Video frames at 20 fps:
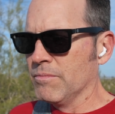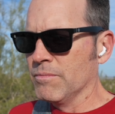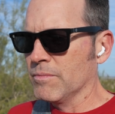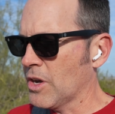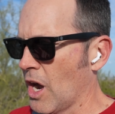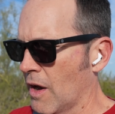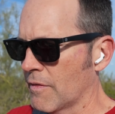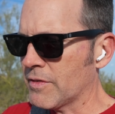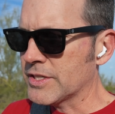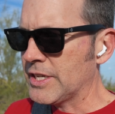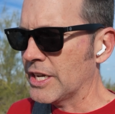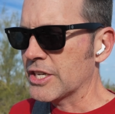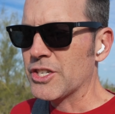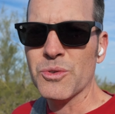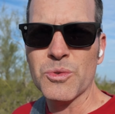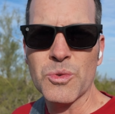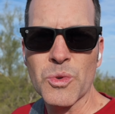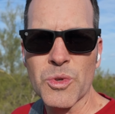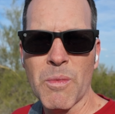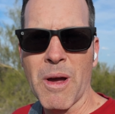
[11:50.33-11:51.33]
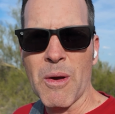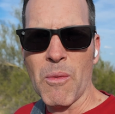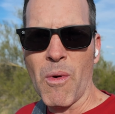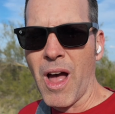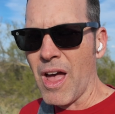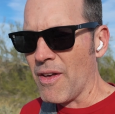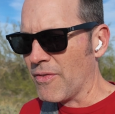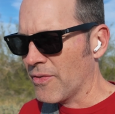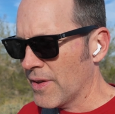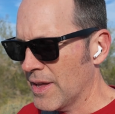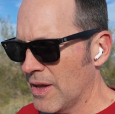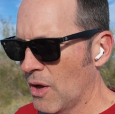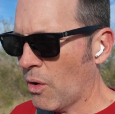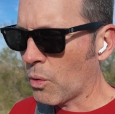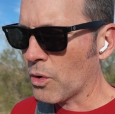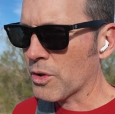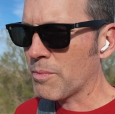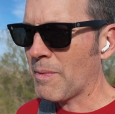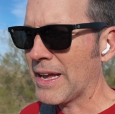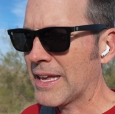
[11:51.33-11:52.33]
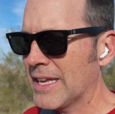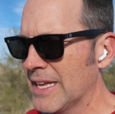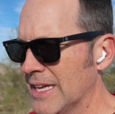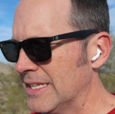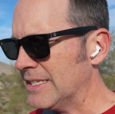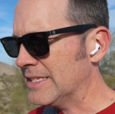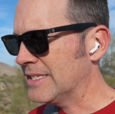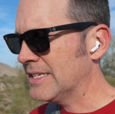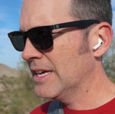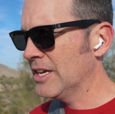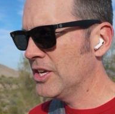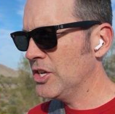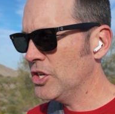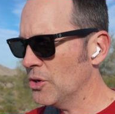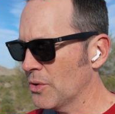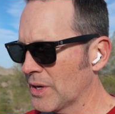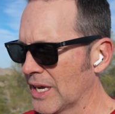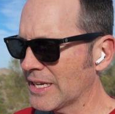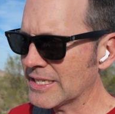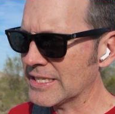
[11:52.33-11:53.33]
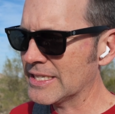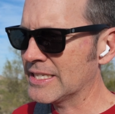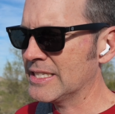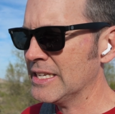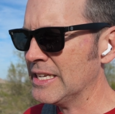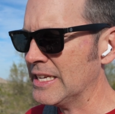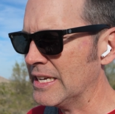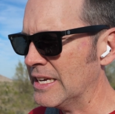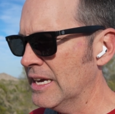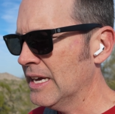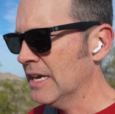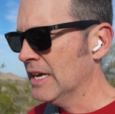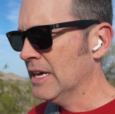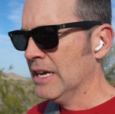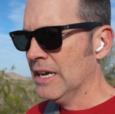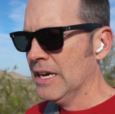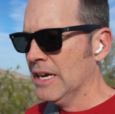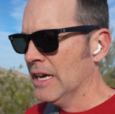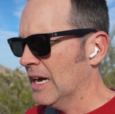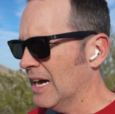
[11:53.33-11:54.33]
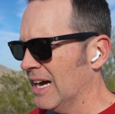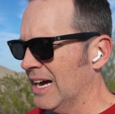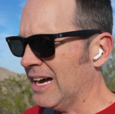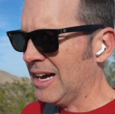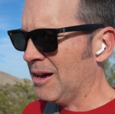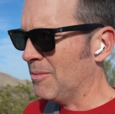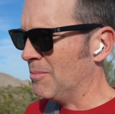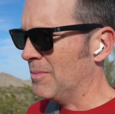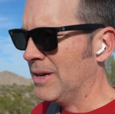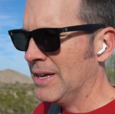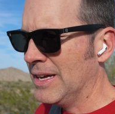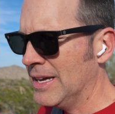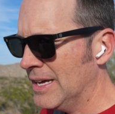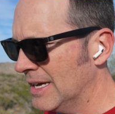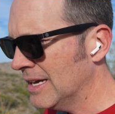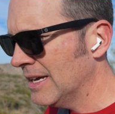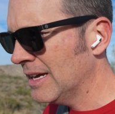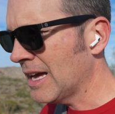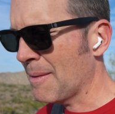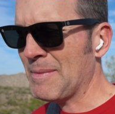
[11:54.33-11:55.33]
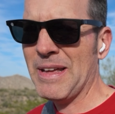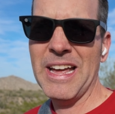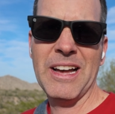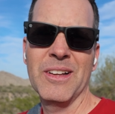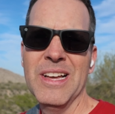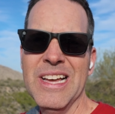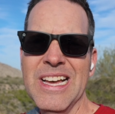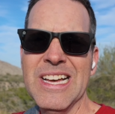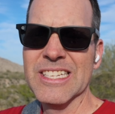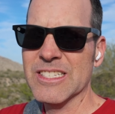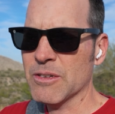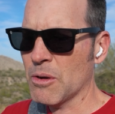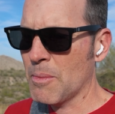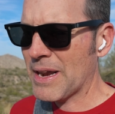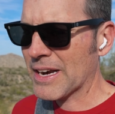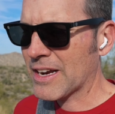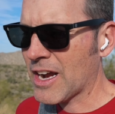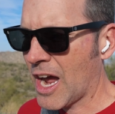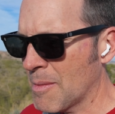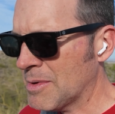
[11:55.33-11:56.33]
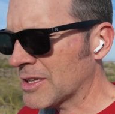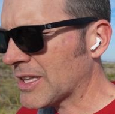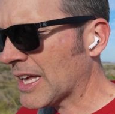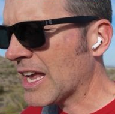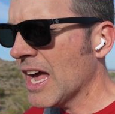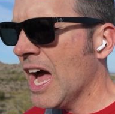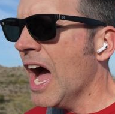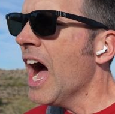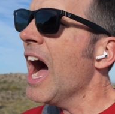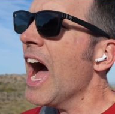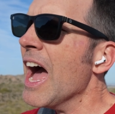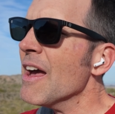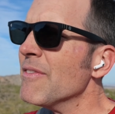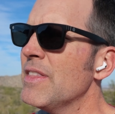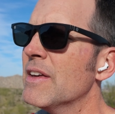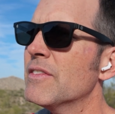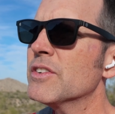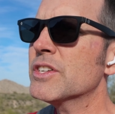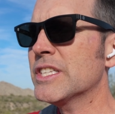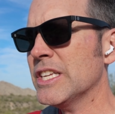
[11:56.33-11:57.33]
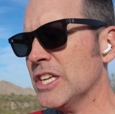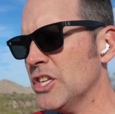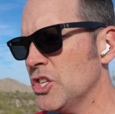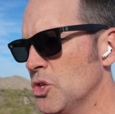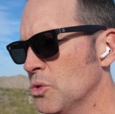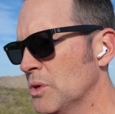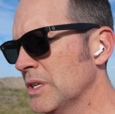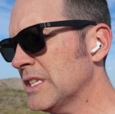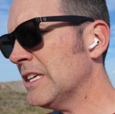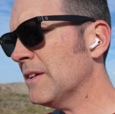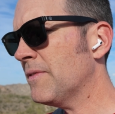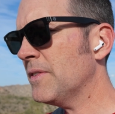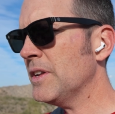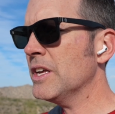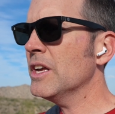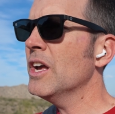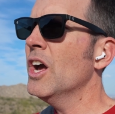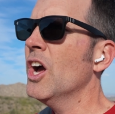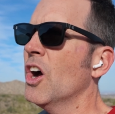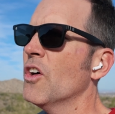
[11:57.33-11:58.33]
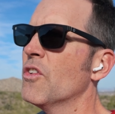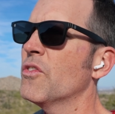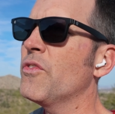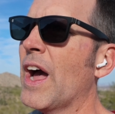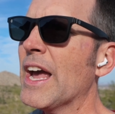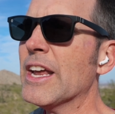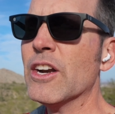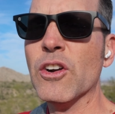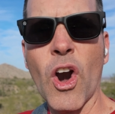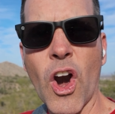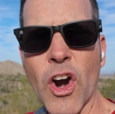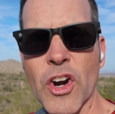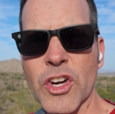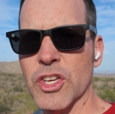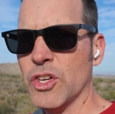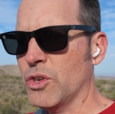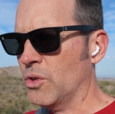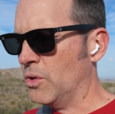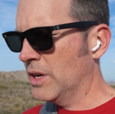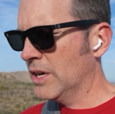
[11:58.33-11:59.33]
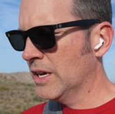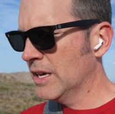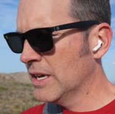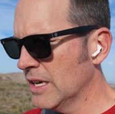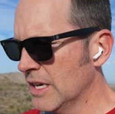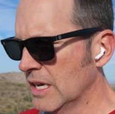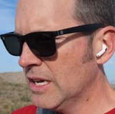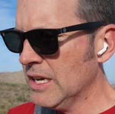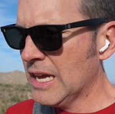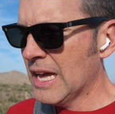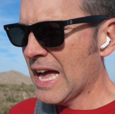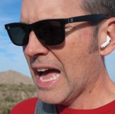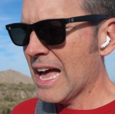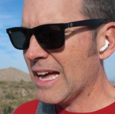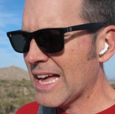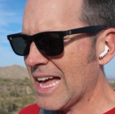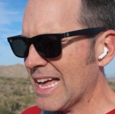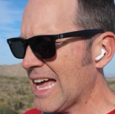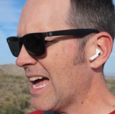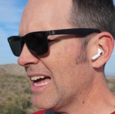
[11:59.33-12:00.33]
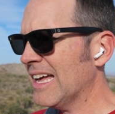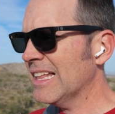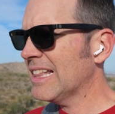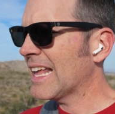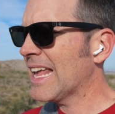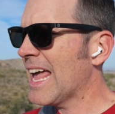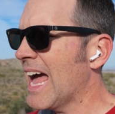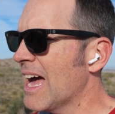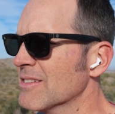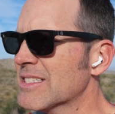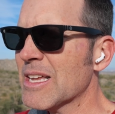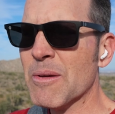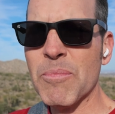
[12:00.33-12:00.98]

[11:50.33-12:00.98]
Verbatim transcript: conversations with my wife or with my kids. You don't get to see, I mean, hell, someone made a comment like, I've never seen you and Tiffany fight or argue. Like, how's